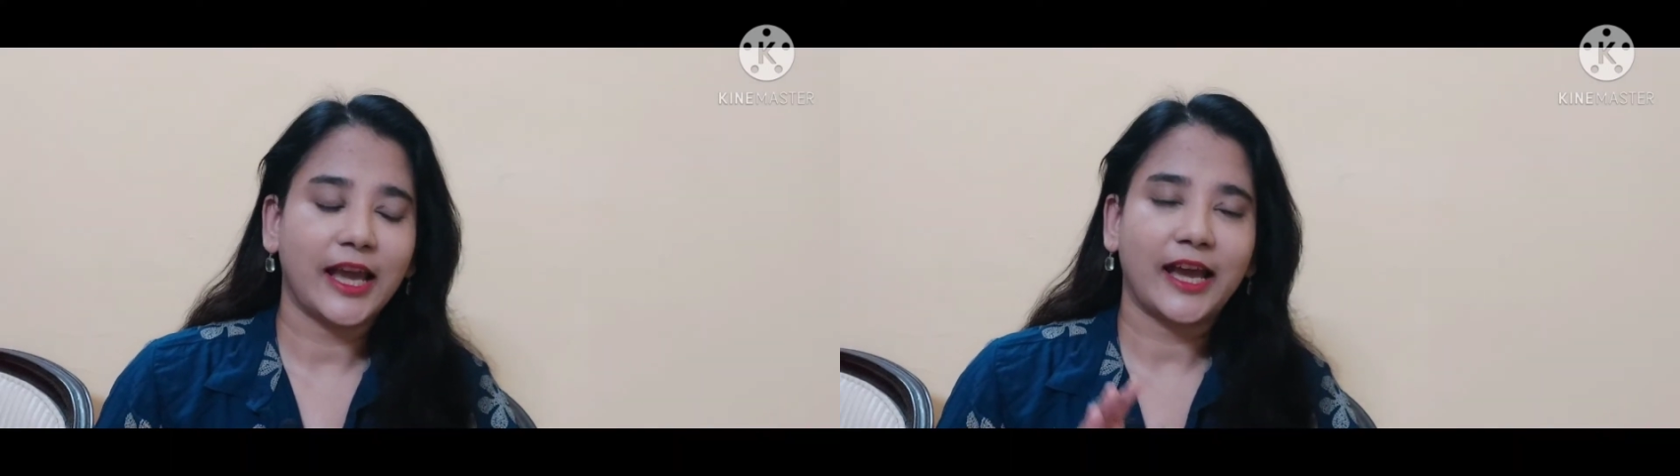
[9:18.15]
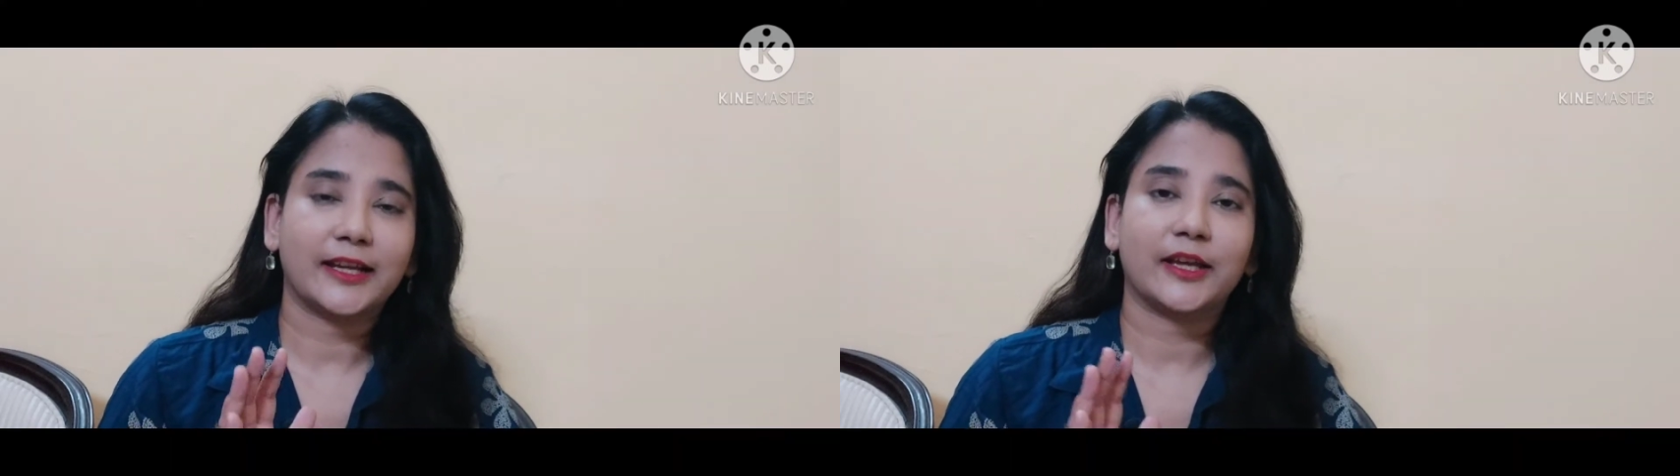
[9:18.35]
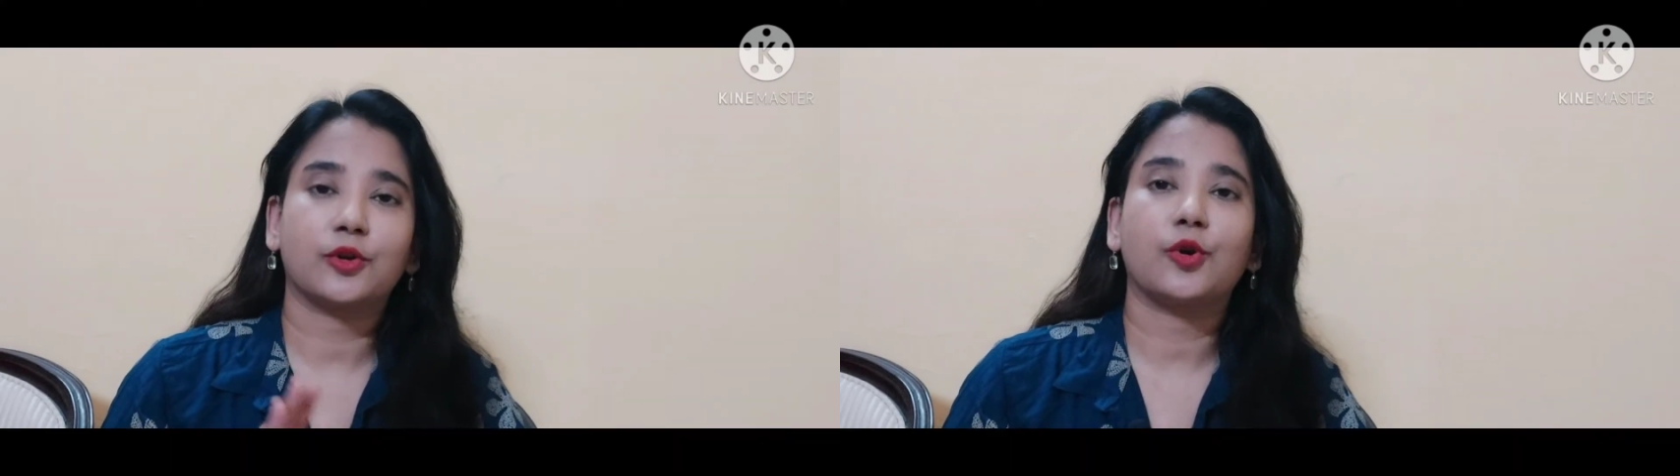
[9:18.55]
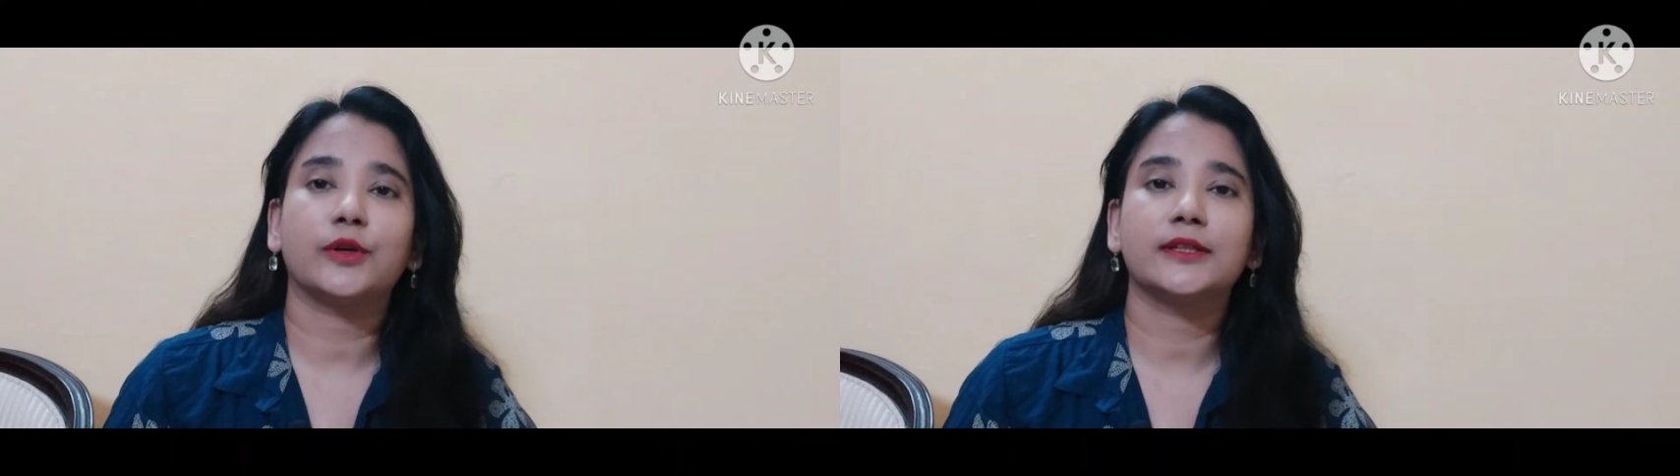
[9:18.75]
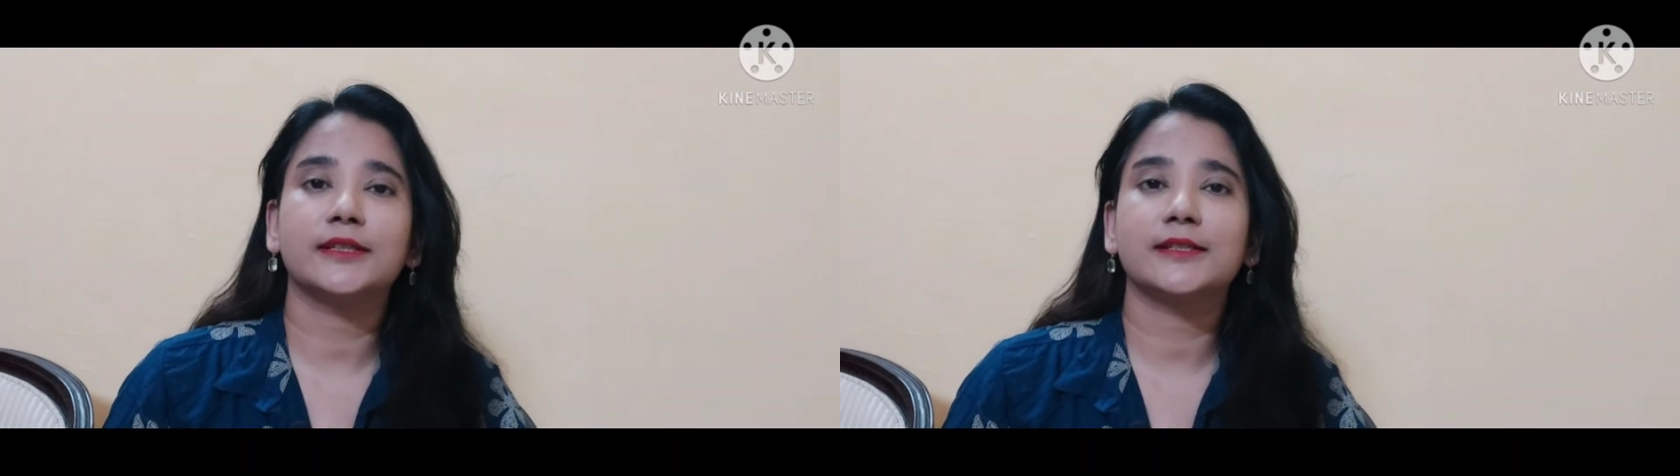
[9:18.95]
and I had
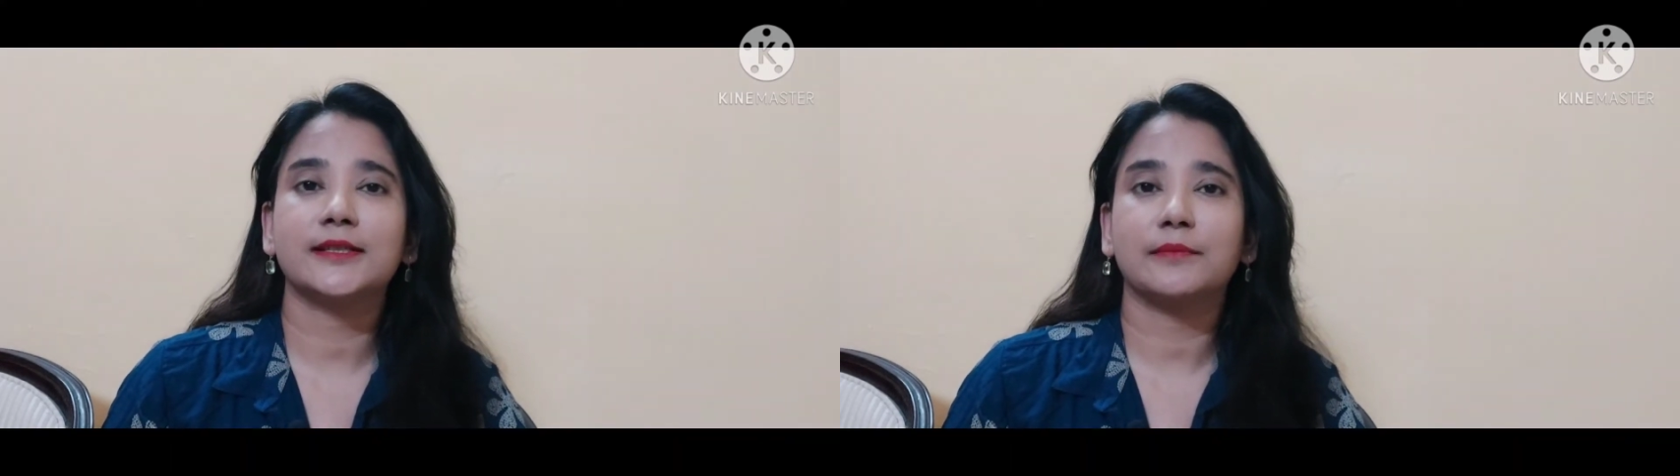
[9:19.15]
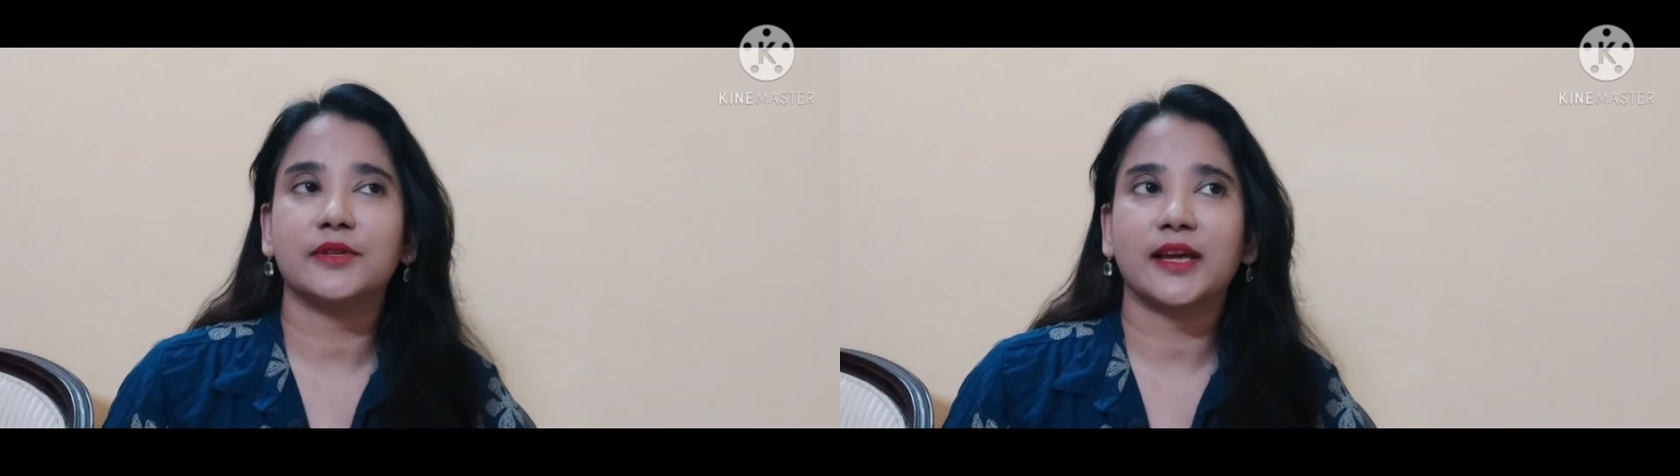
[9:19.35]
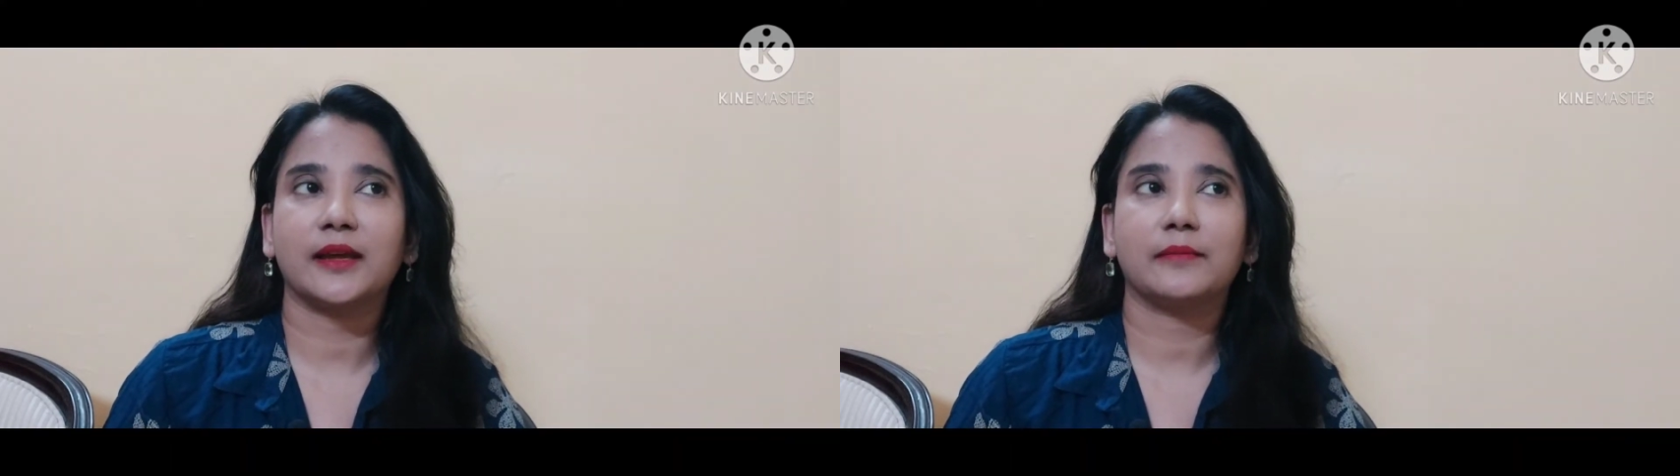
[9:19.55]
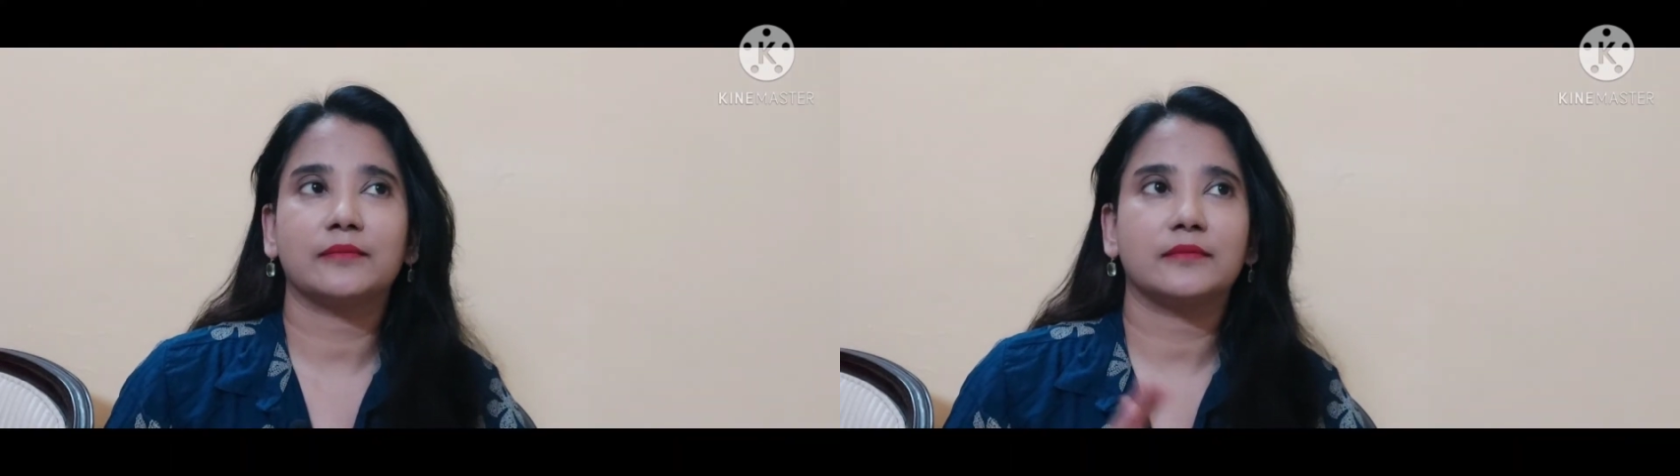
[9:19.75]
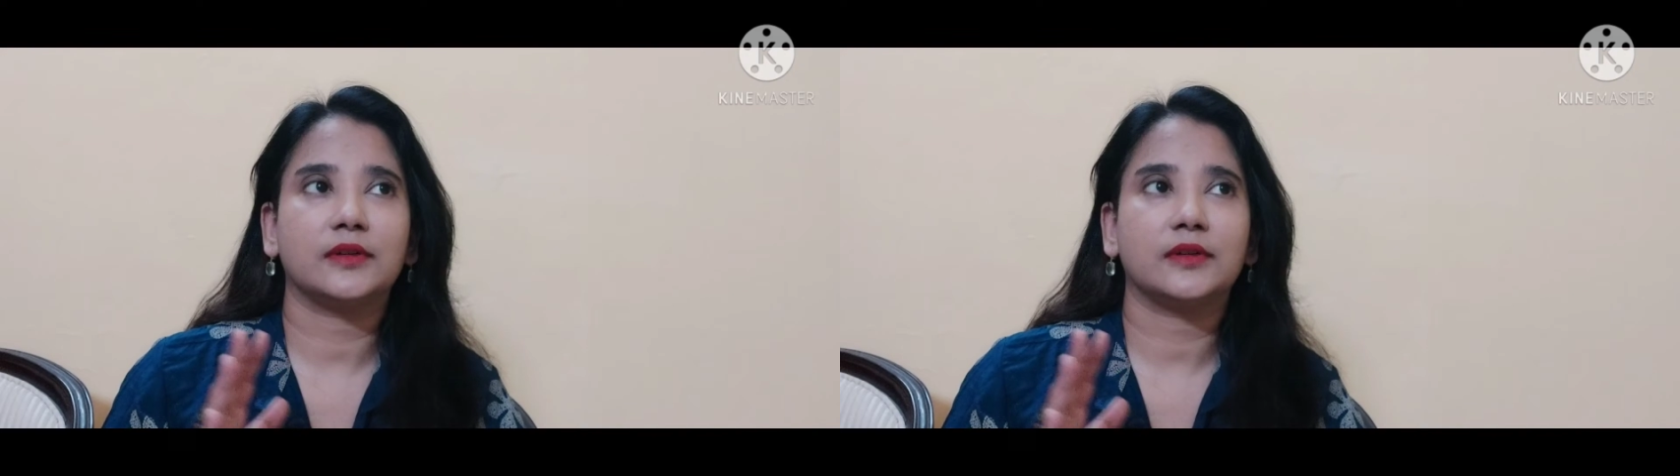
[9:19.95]
ordered it sometime